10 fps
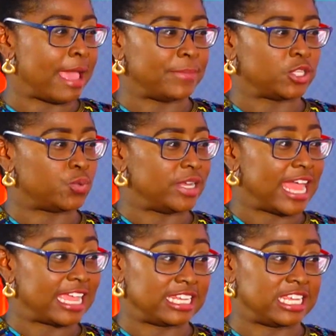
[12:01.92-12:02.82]
gap
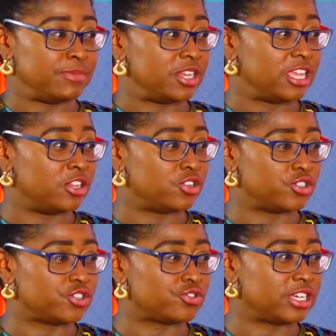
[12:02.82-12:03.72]
between academia and
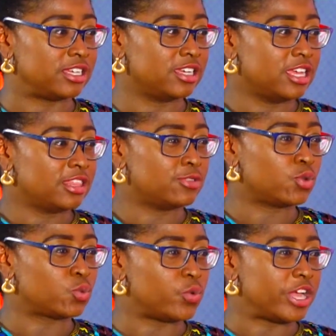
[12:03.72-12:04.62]
industry,
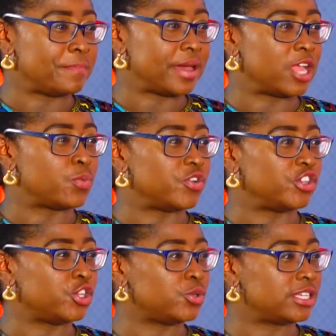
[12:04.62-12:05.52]
this was whereby
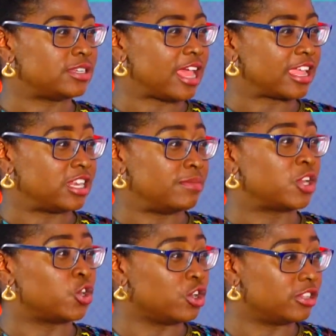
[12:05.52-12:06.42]
we're using
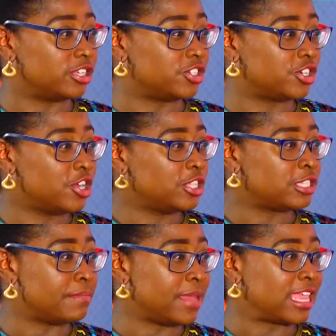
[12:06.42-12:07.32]
academic knowledge
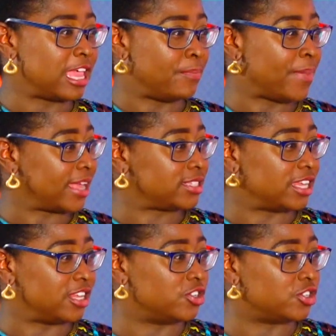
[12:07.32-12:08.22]
to make
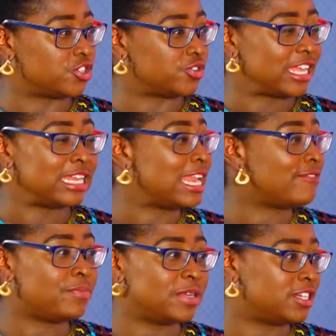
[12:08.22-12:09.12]
impact in industry. It
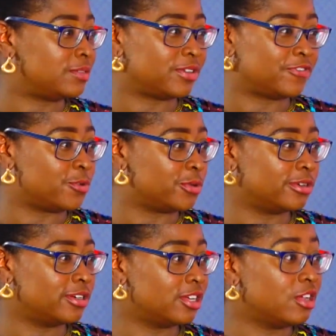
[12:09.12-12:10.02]
never been done
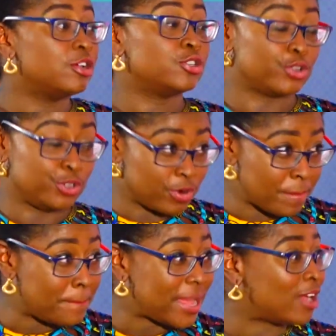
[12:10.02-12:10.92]
before. So
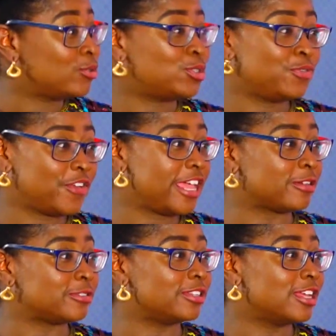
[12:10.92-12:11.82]
you are bound to fail.